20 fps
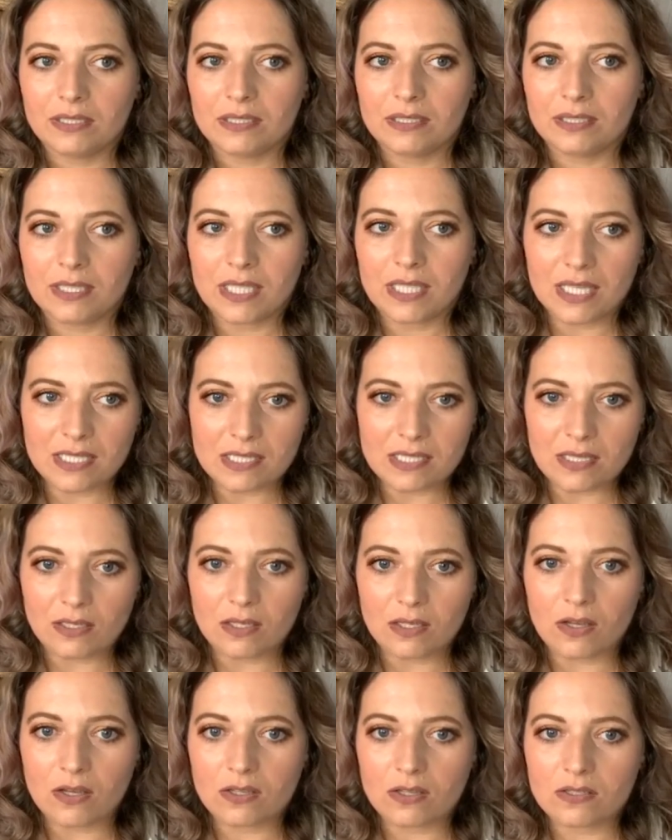there's a
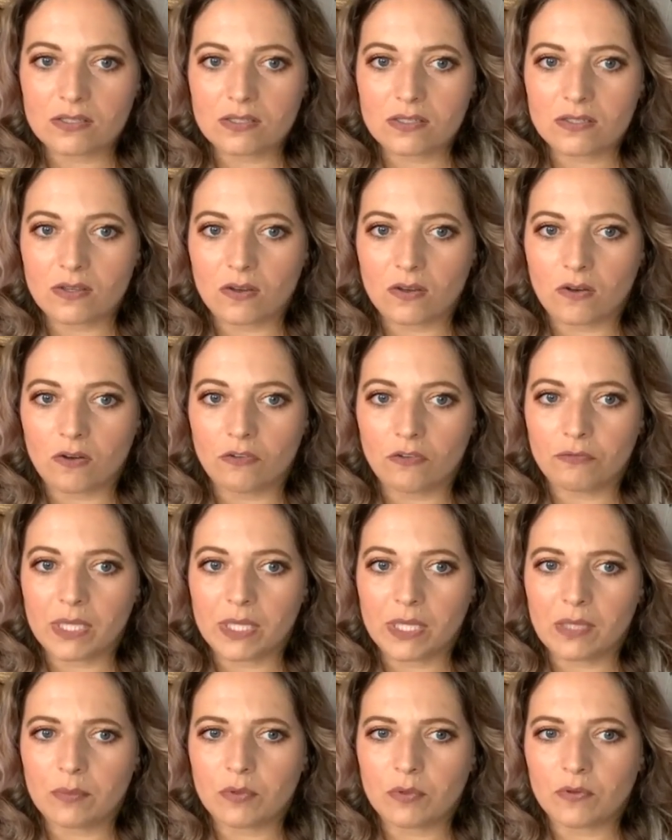lot of
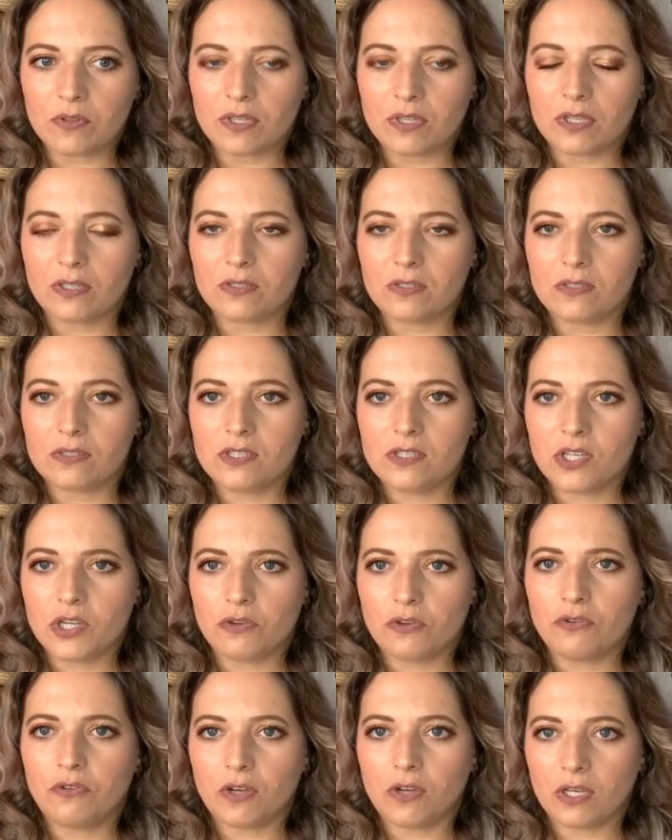people that do
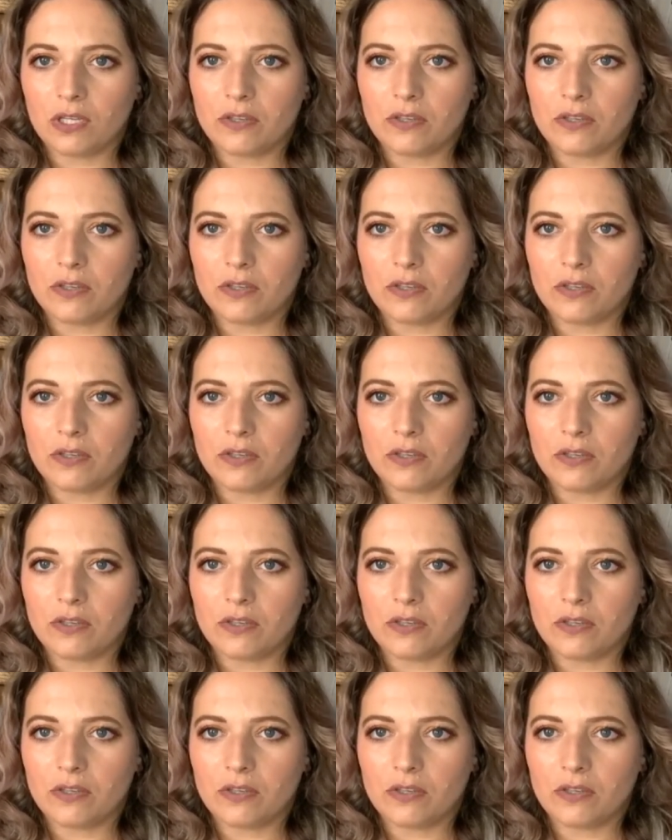follow,